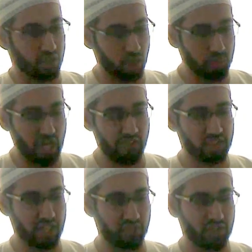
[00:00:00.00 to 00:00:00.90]
the good we have
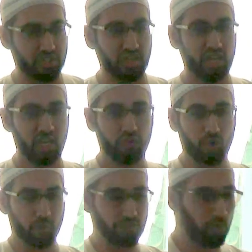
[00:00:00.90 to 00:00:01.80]
inside of us. If you
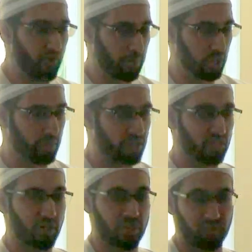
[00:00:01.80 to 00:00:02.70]
could please move up a little bit,
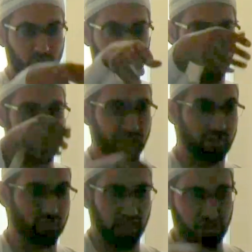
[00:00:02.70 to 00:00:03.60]
inshallah. There's still brothers that
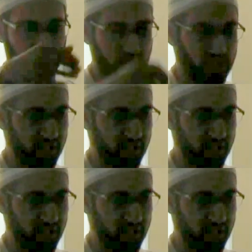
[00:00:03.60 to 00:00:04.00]
are trying to squeeze